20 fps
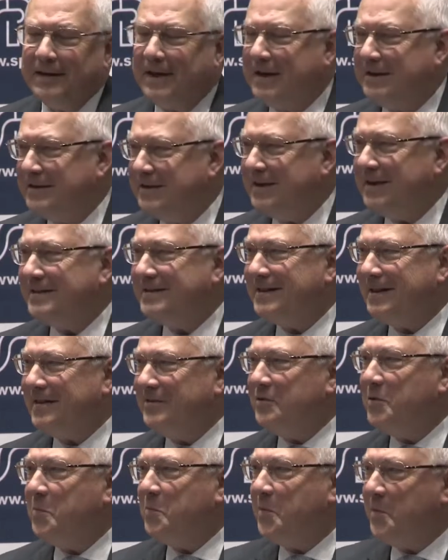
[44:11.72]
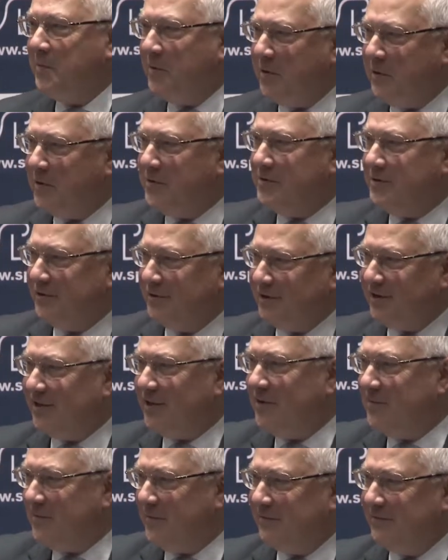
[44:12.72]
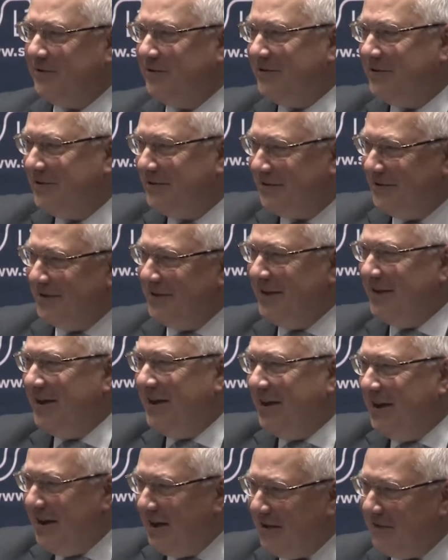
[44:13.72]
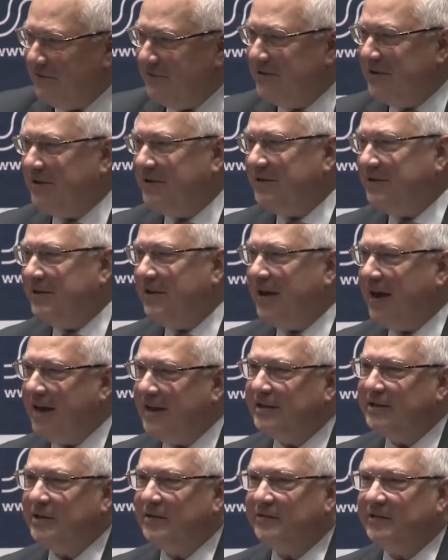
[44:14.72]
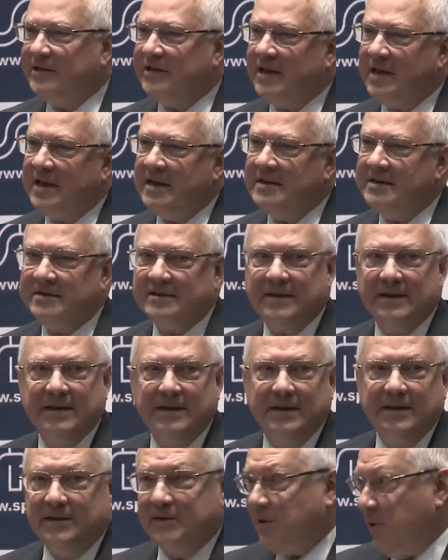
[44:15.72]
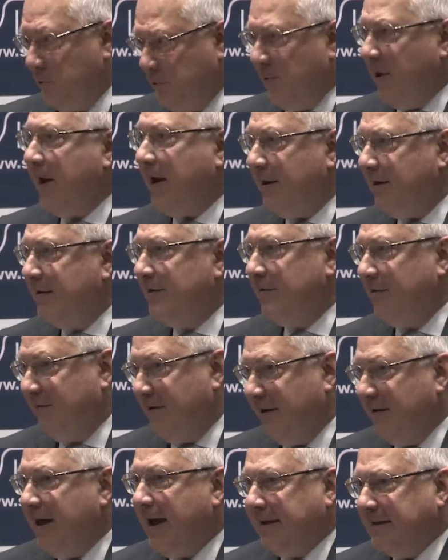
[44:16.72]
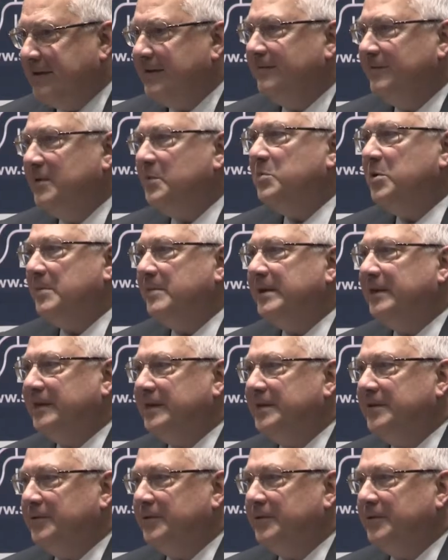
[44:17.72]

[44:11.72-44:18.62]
And the Pope called some of the heads of state. So we are in a very active diplomacy.